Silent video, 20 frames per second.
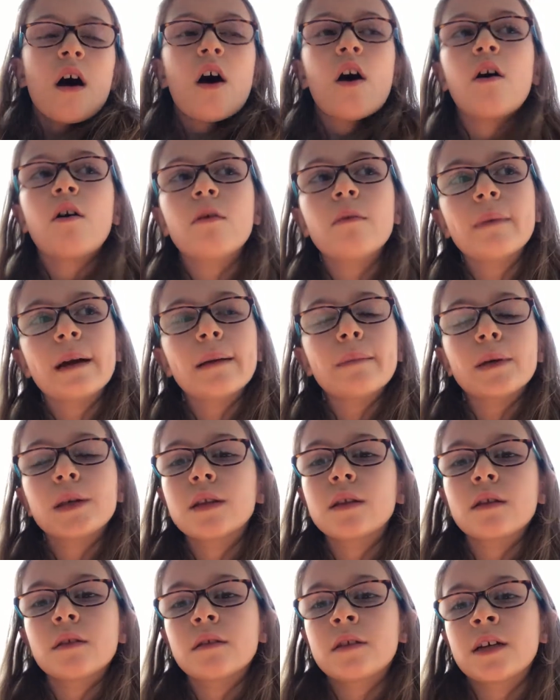oh,
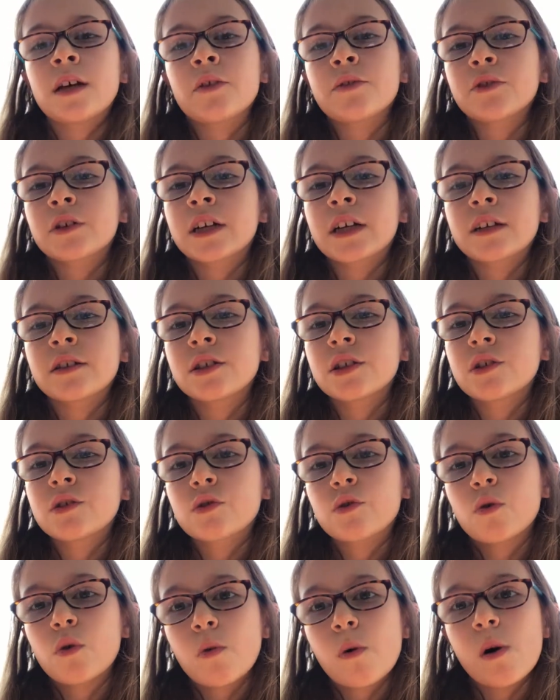maybe the other kids at
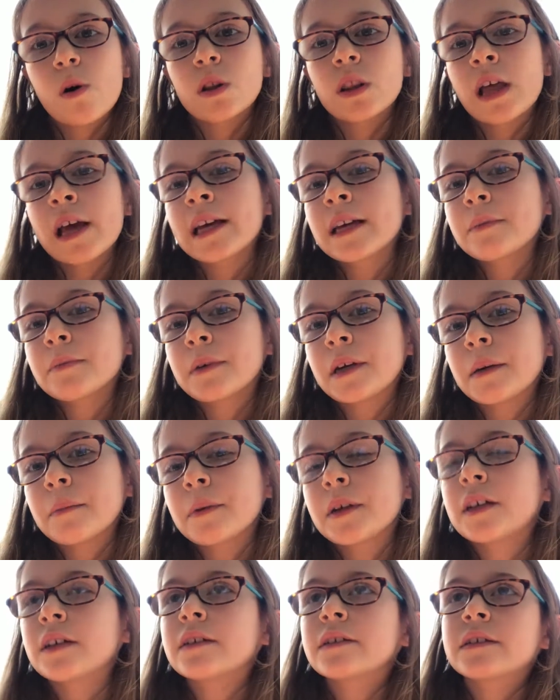school won't like me
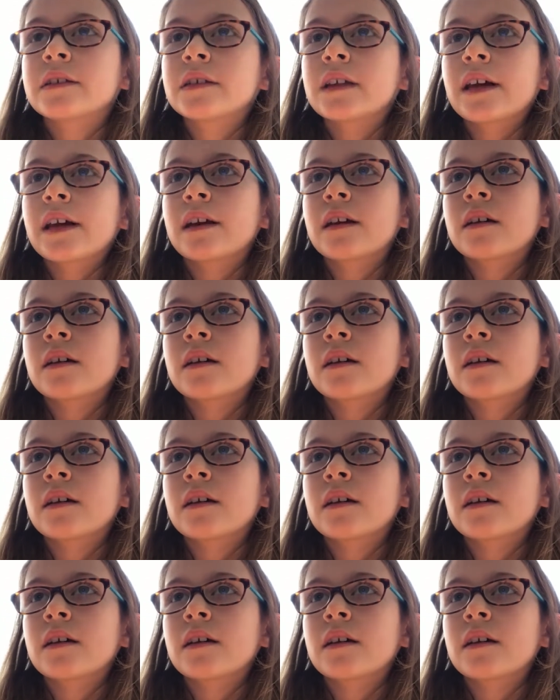because